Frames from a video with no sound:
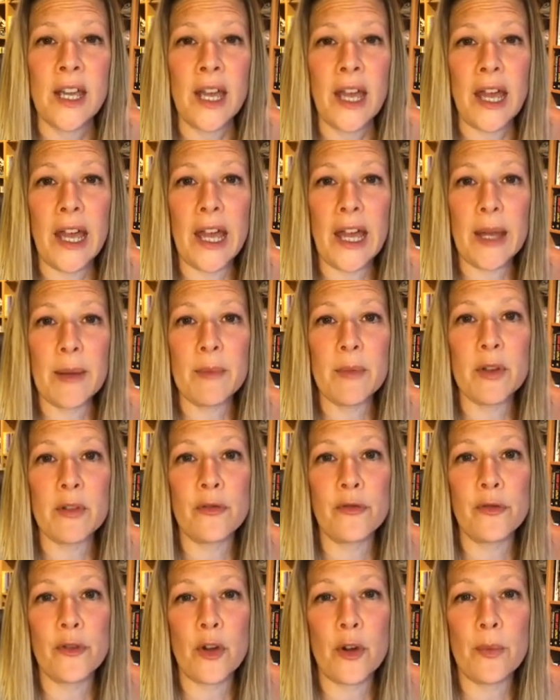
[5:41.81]

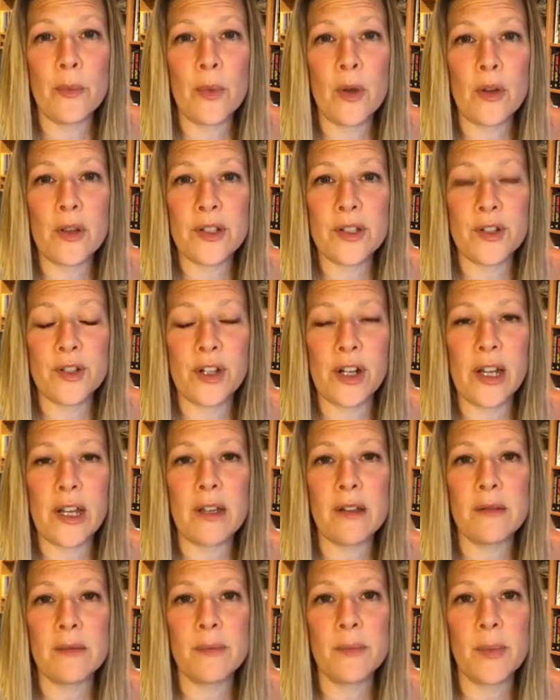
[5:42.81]
from
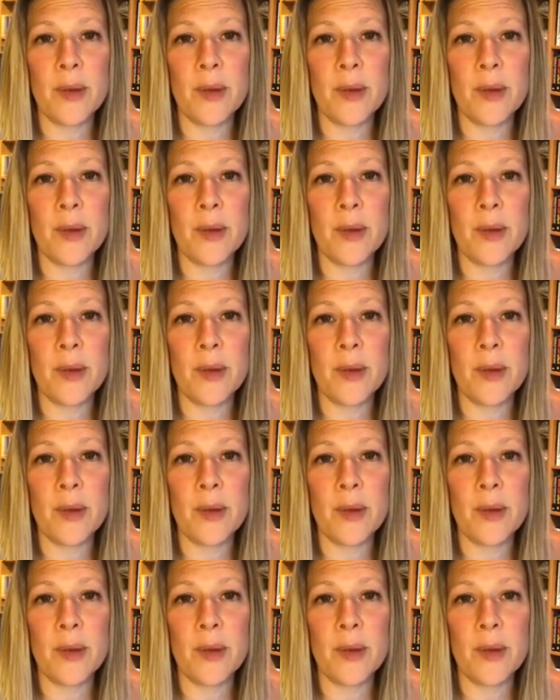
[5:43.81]
Austria,